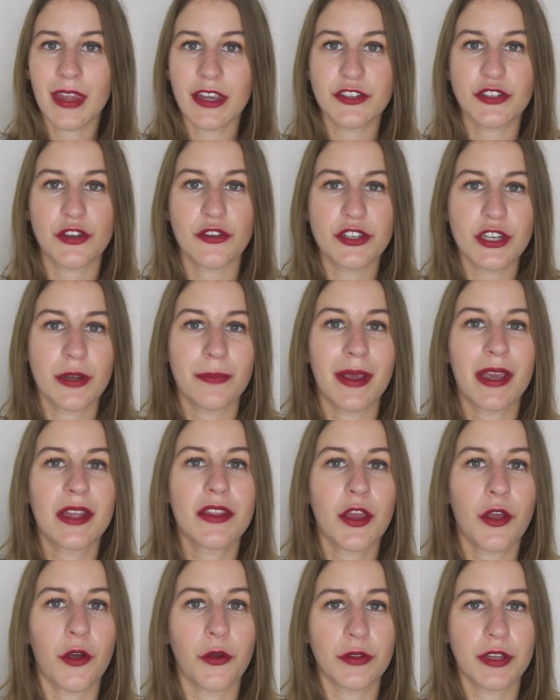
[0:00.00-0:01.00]
So to me,
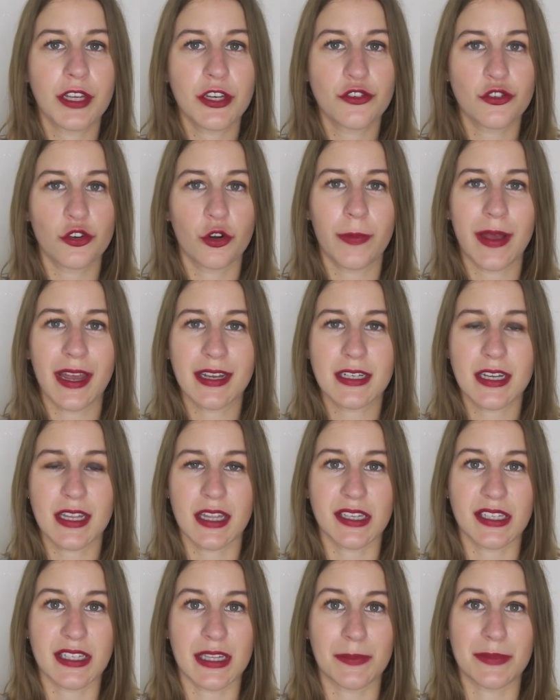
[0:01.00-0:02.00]
the only drawback to
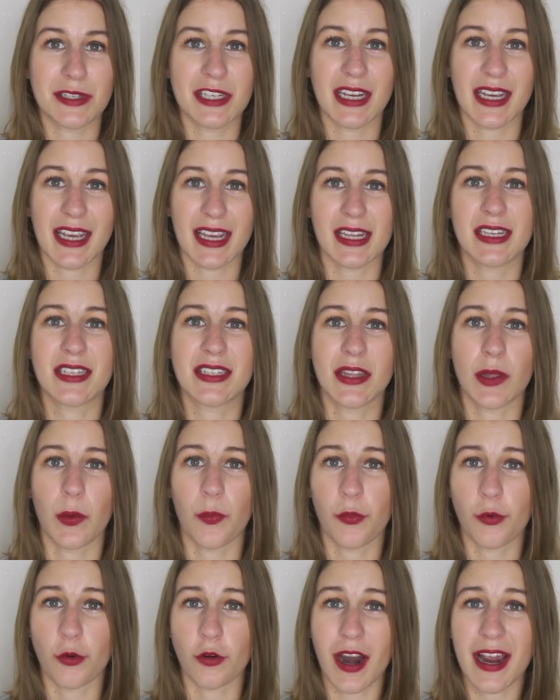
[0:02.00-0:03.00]
this lipstick is the
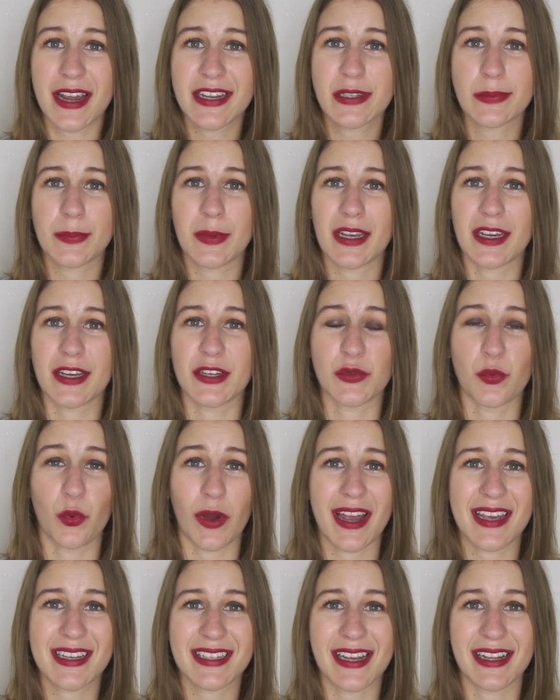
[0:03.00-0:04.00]
price because
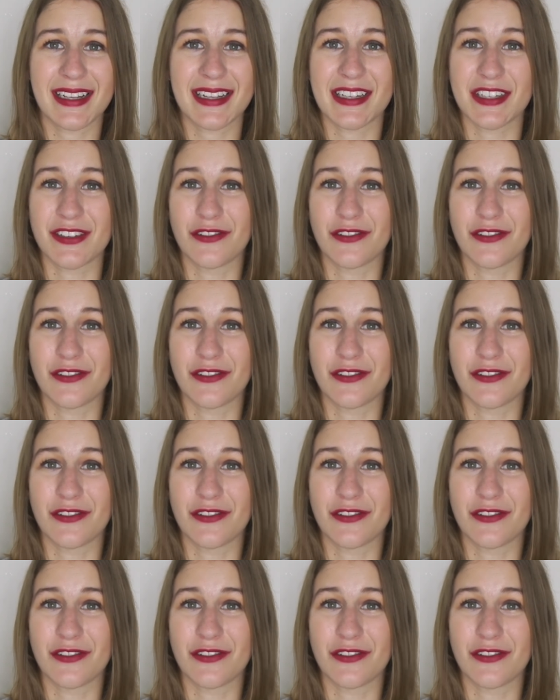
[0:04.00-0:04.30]
YSL is